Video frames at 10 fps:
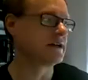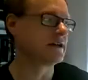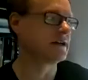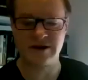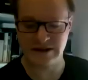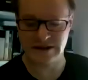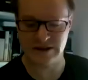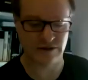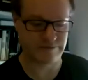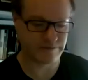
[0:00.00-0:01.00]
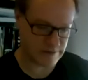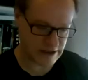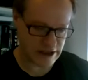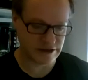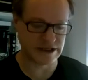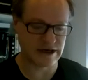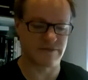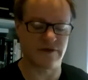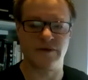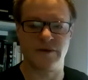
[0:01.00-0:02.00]
You could store a huge
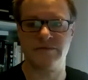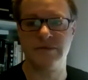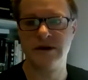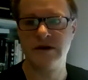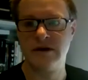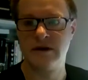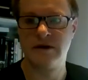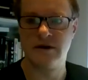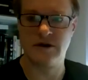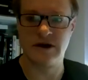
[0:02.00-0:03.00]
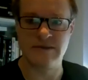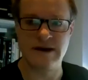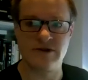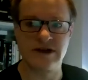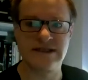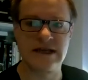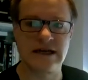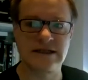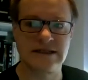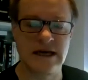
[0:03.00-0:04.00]
number of them on a memory
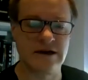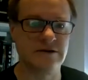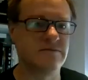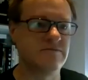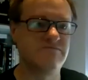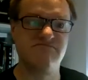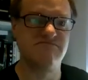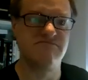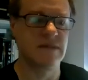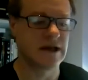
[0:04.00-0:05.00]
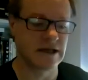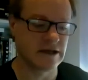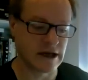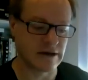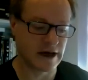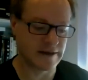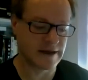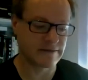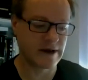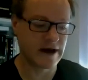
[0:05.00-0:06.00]
stick. So, you know, I
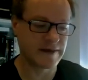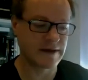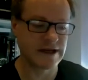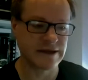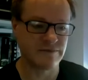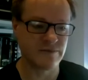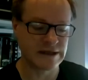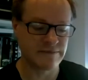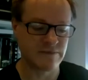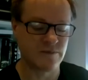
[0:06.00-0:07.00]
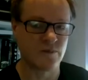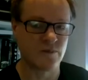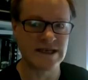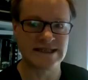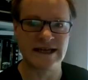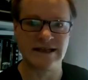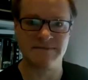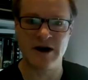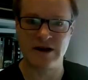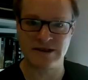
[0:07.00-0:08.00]
think we sit in the
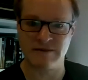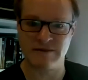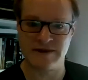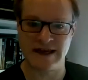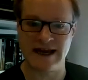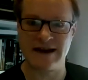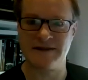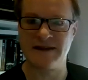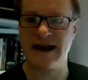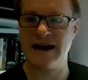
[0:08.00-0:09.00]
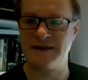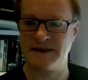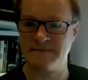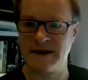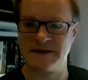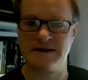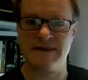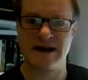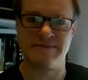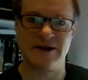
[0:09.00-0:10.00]
past when we think anything bigger than a
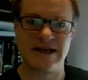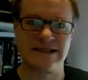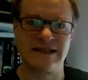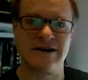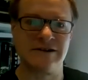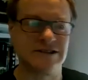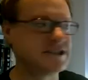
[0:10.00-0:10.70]
megabyte is large.